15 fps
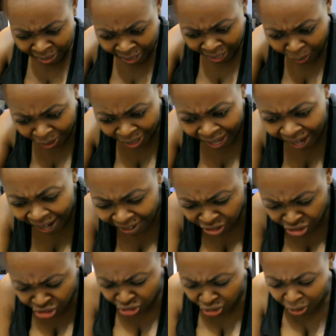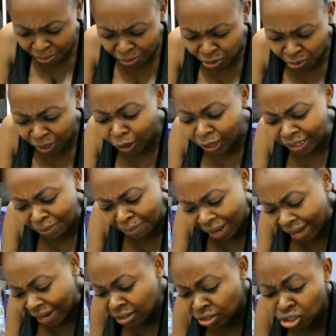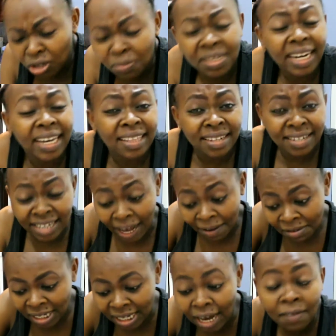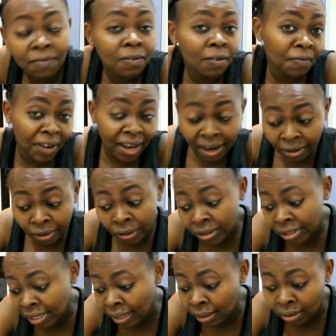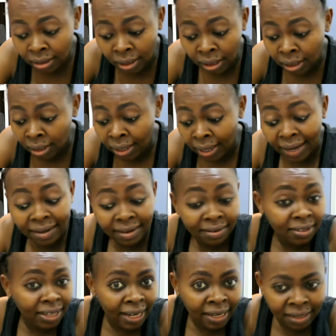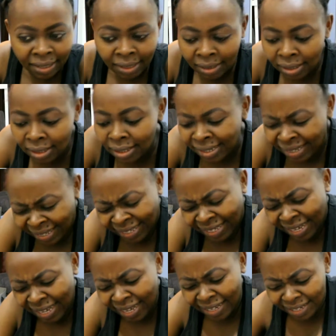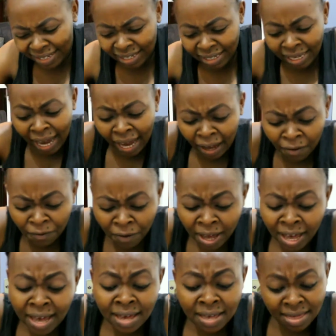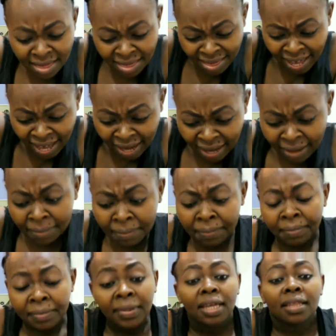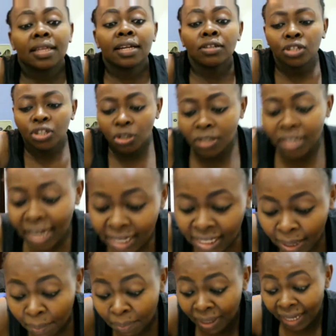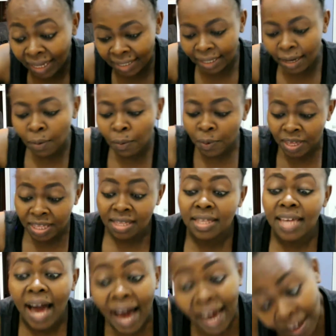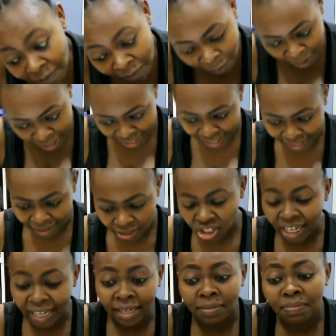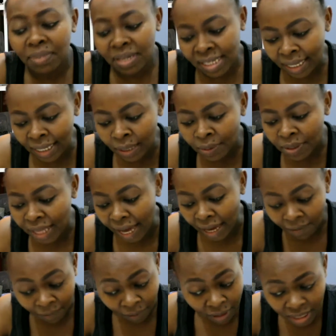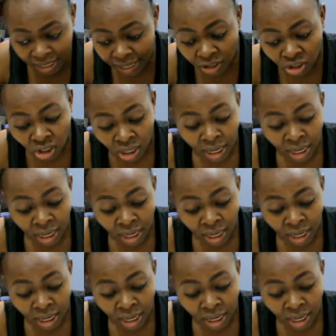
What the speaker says: hard jobs, do I call them hard jobs, like the tough stuff of carrots and grinding hard stuff, then you should get a blender with high voltage, like basically with high voltage,